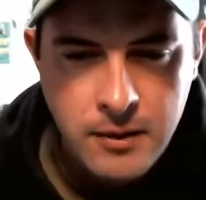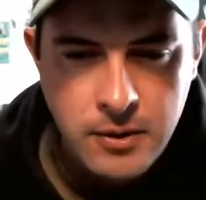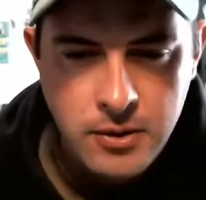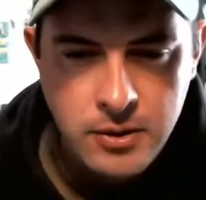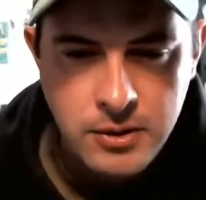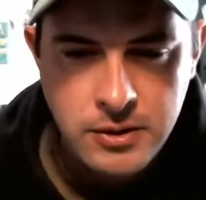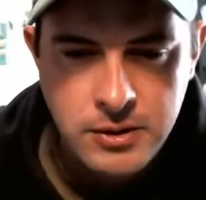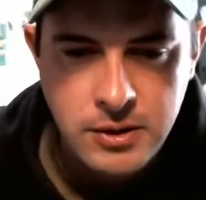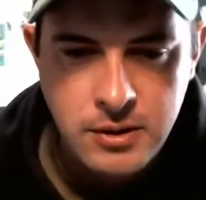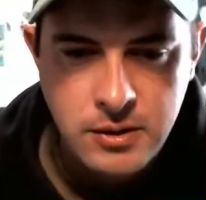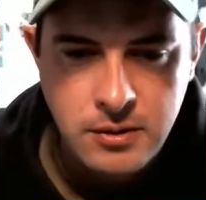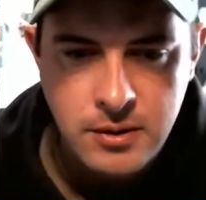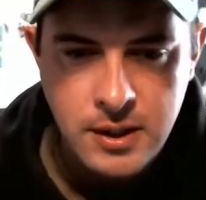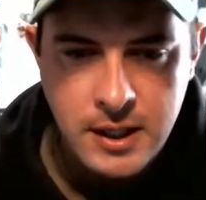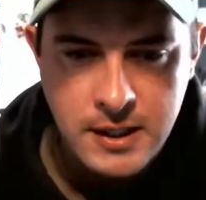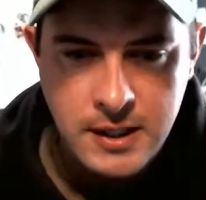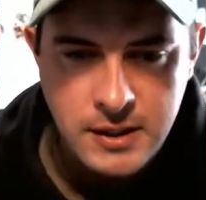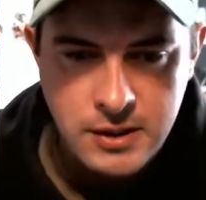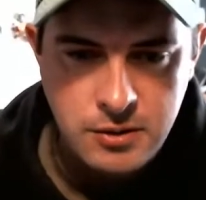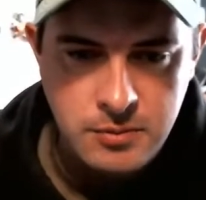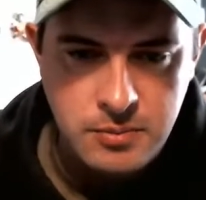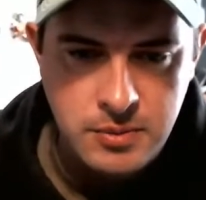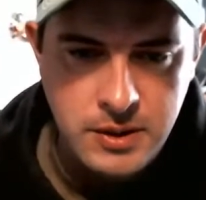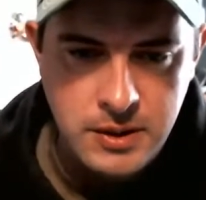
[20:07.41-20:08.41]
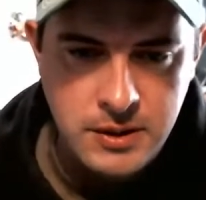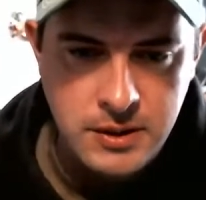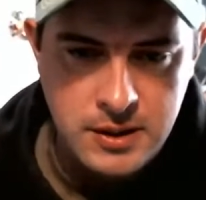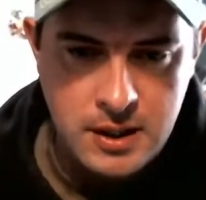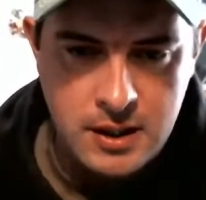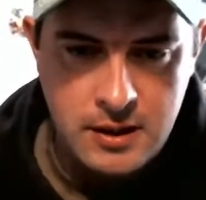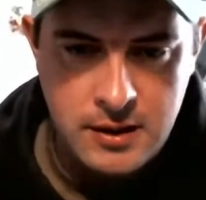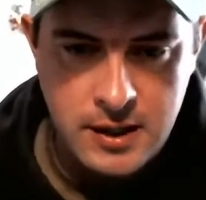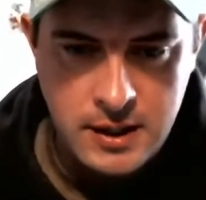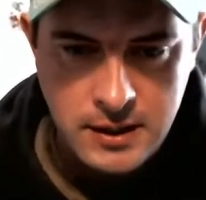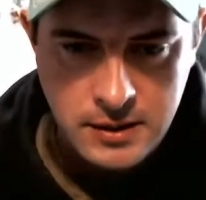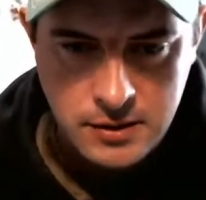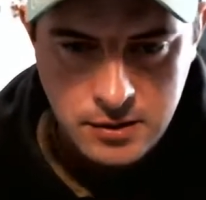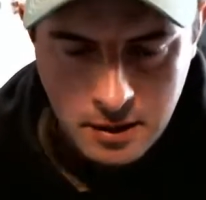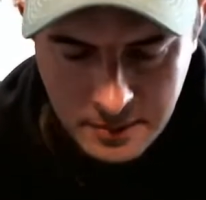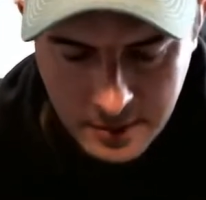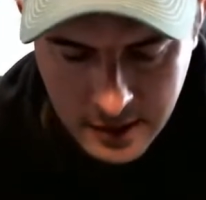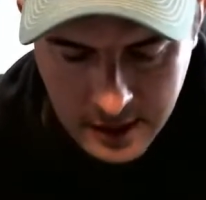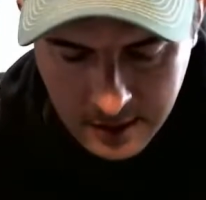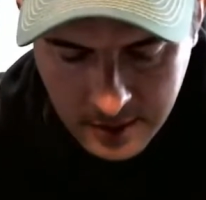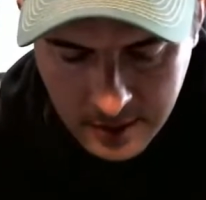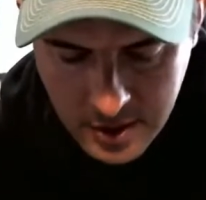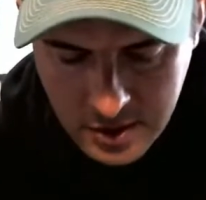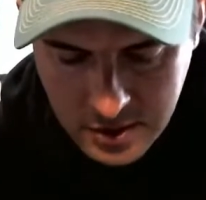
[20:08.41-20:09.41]
Yours to do as you please. All right. So I'll
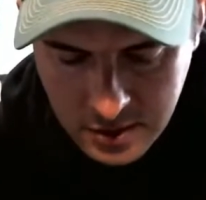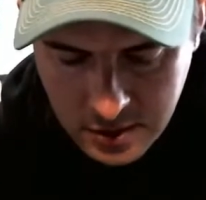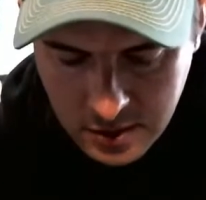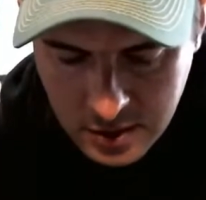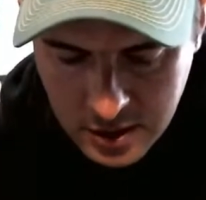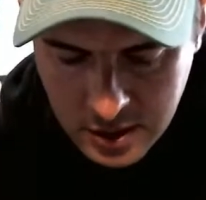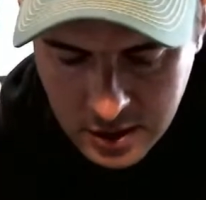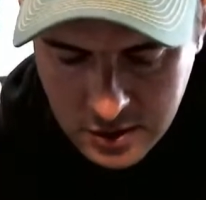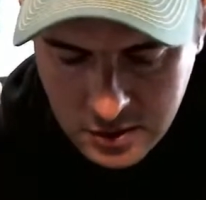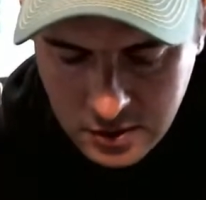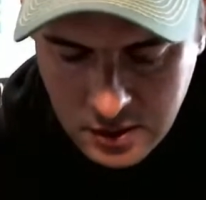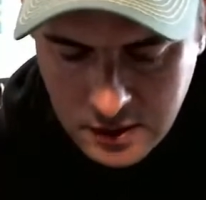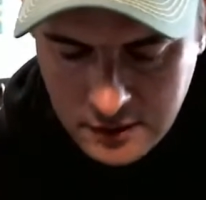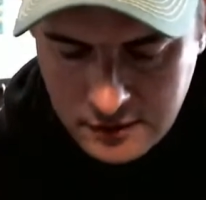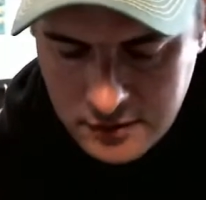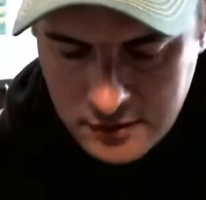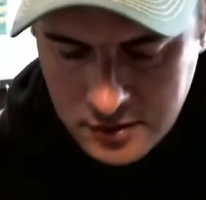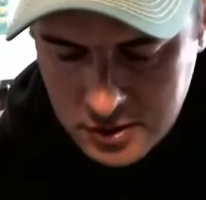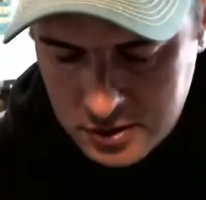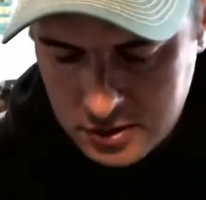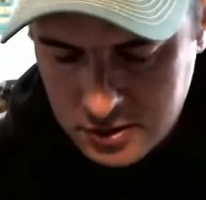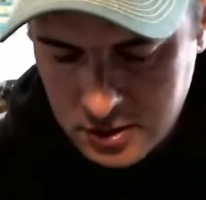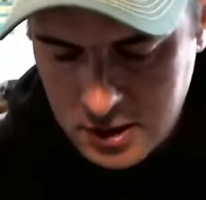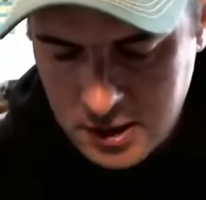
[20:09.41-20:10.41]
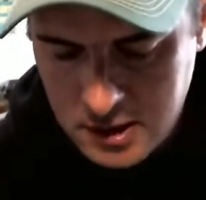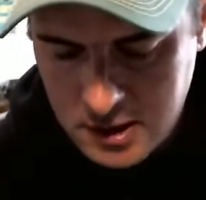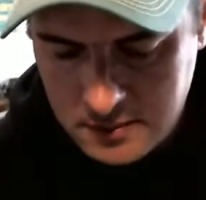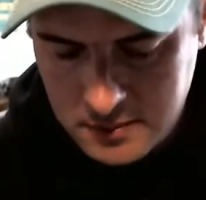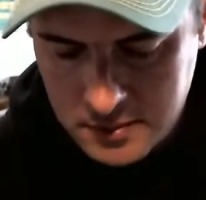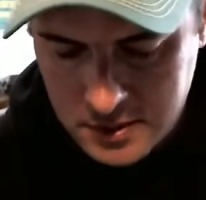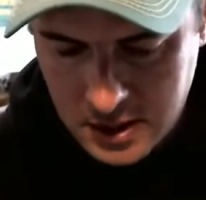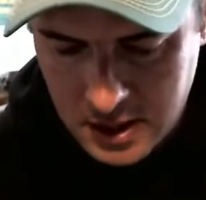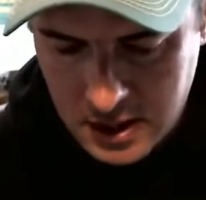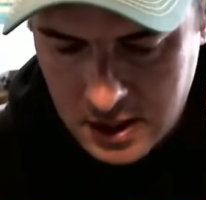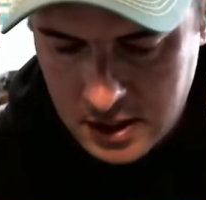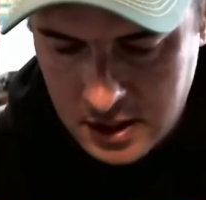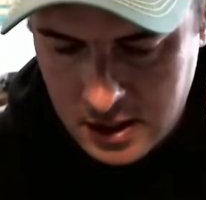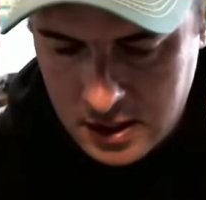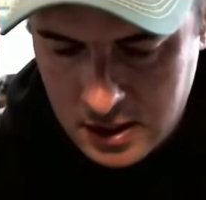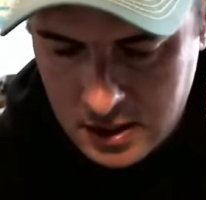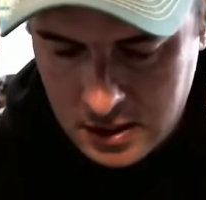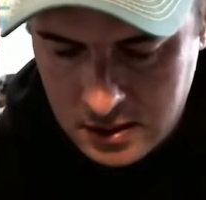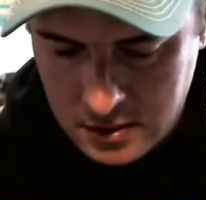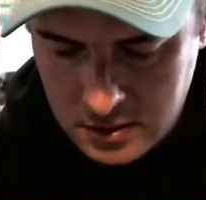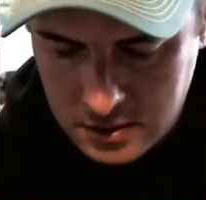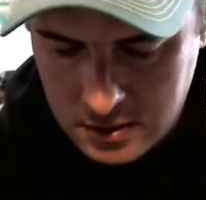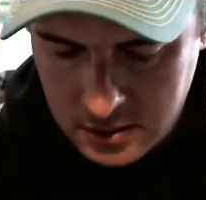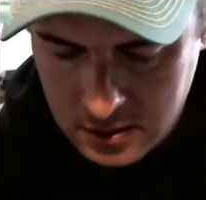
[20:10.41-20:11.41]
probably do it two different streams
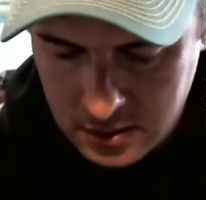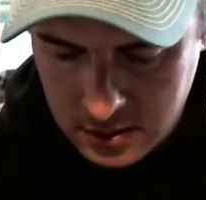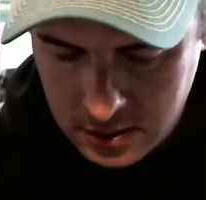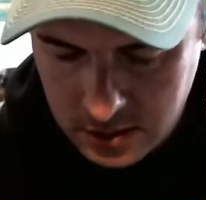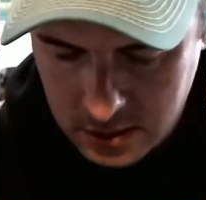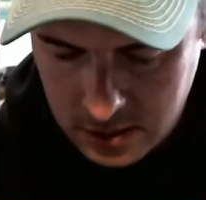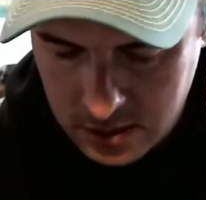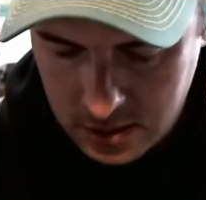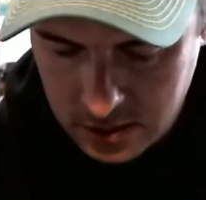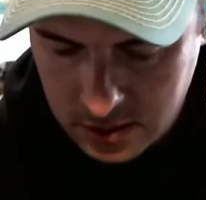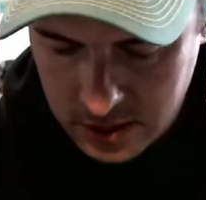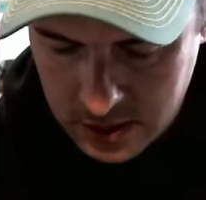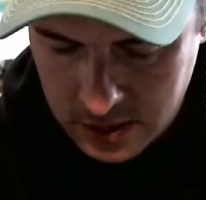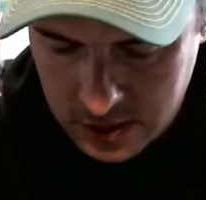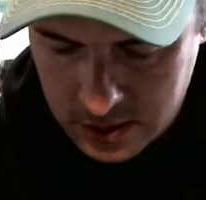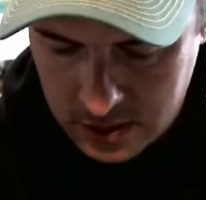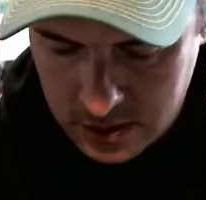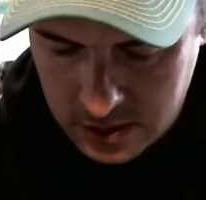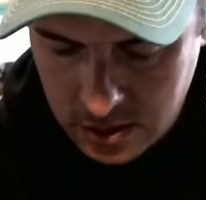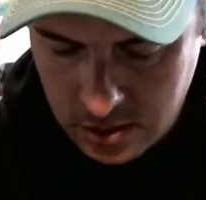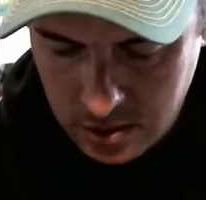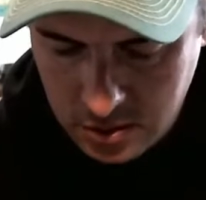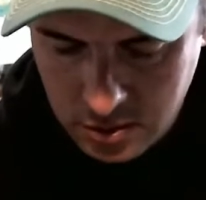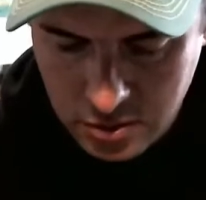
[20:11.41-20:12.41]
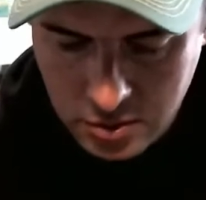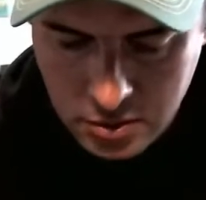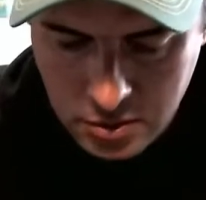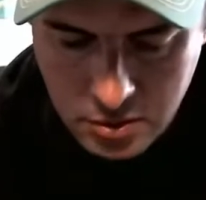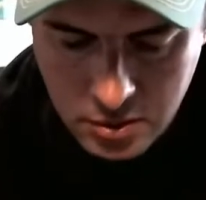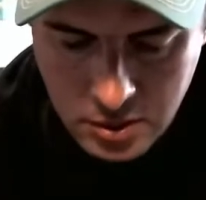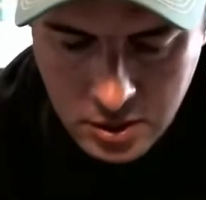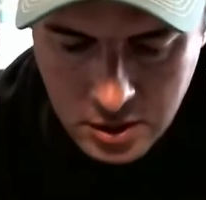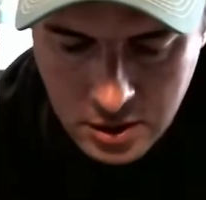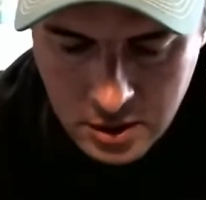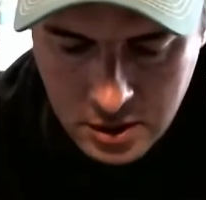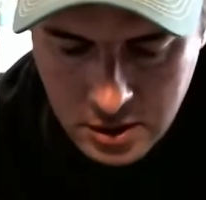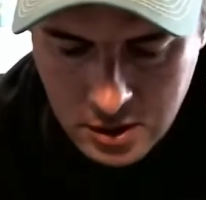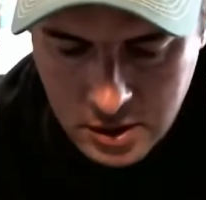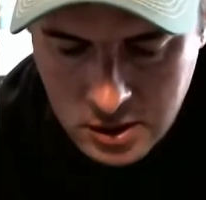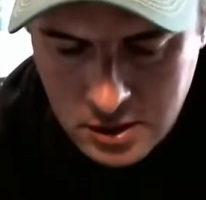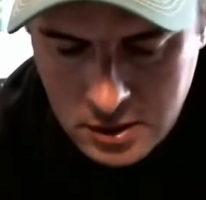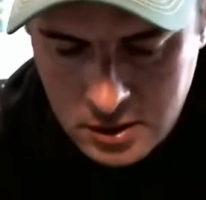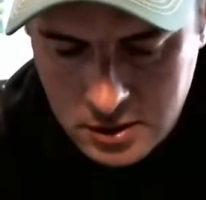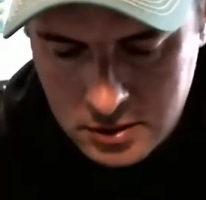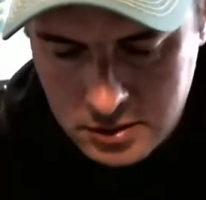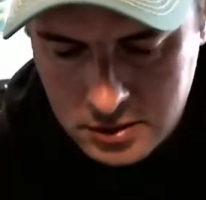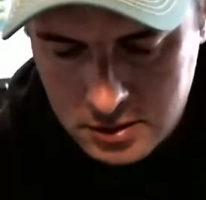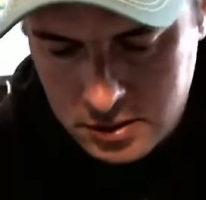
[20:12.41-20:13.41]
and do the two
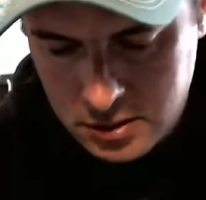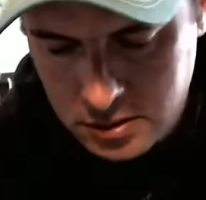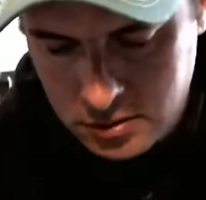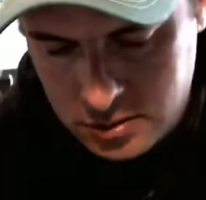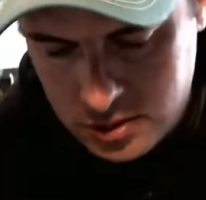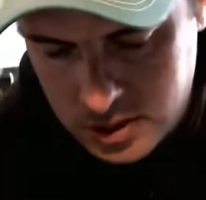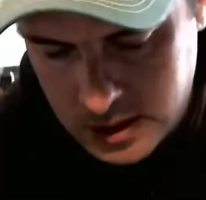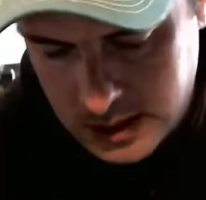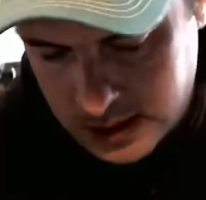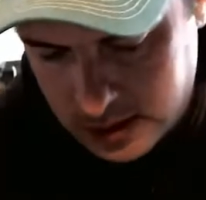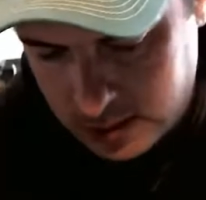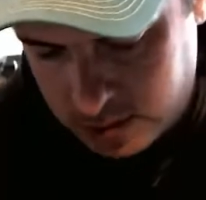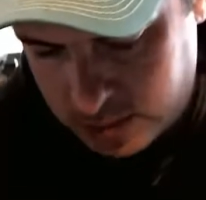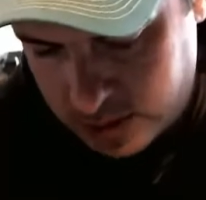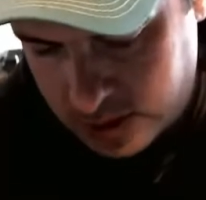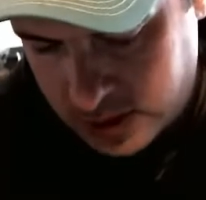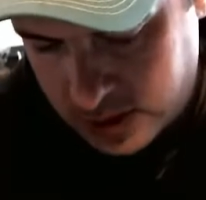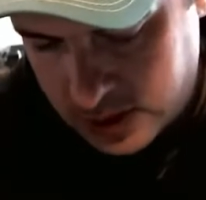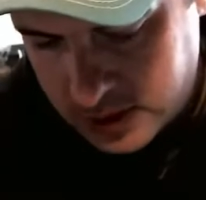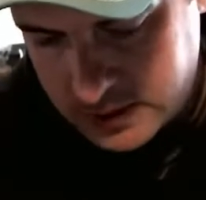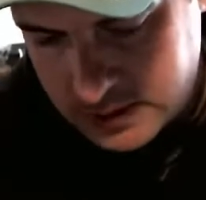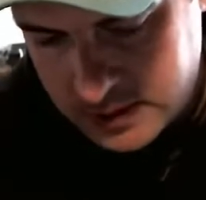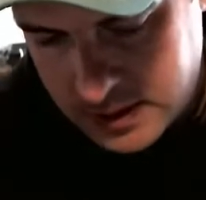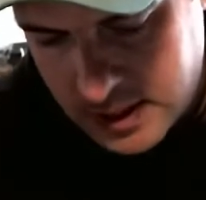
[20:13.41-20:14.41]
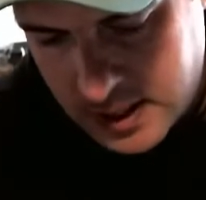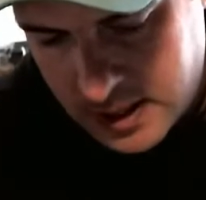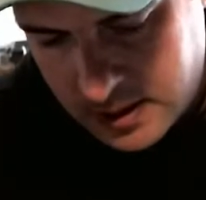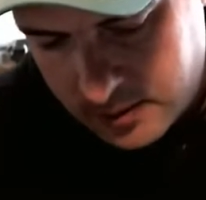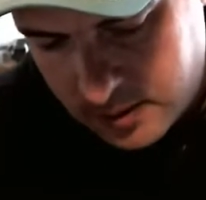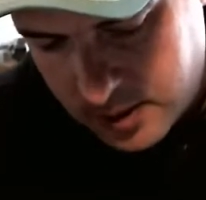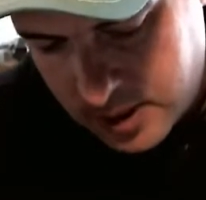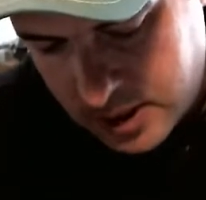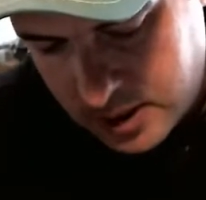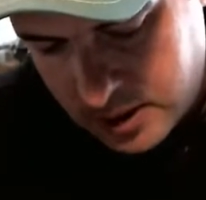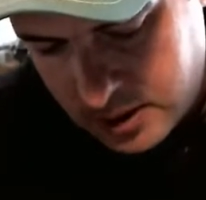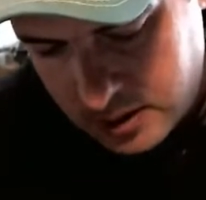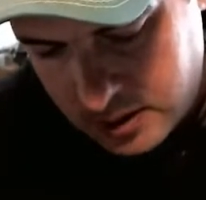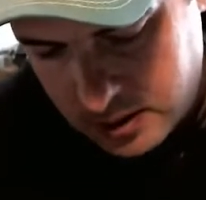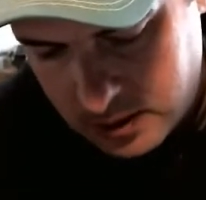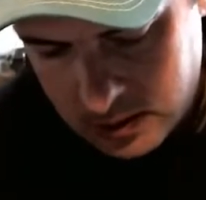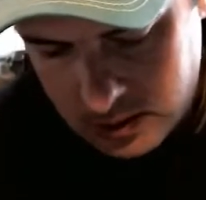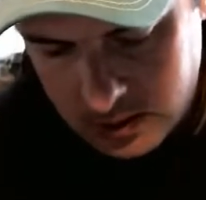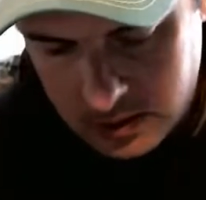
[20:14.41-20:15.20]
channel plugs that way.